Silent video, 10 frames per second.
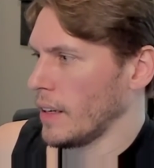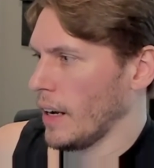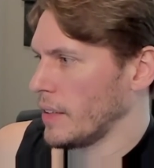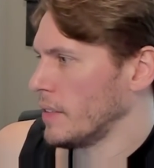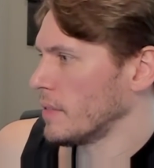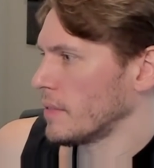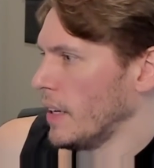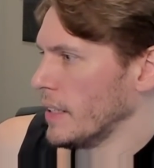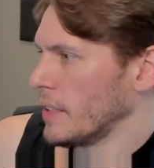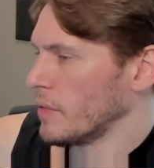I don't
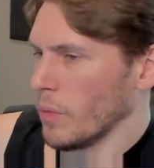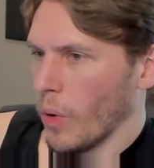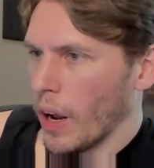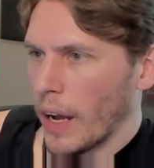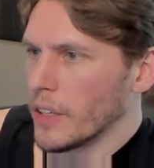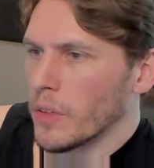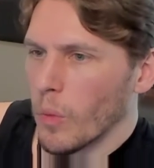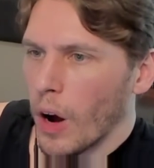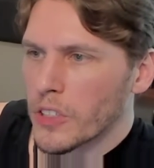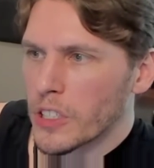I didn't want I didn't
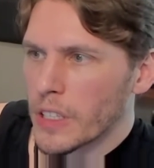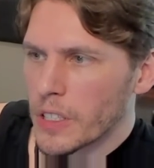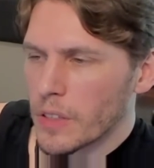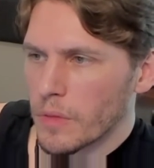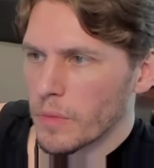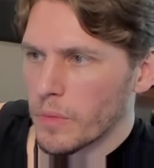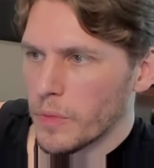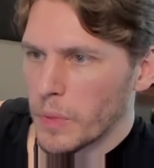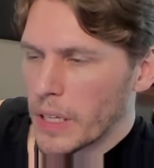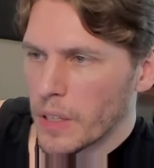watch this
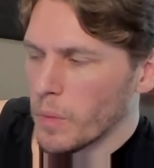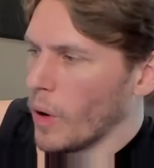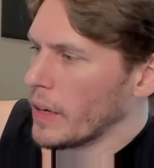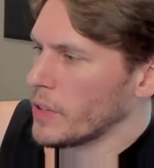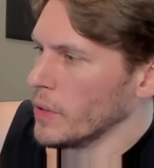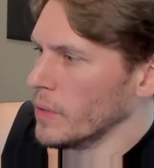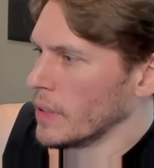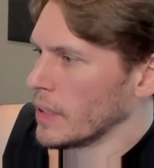because I wanted to.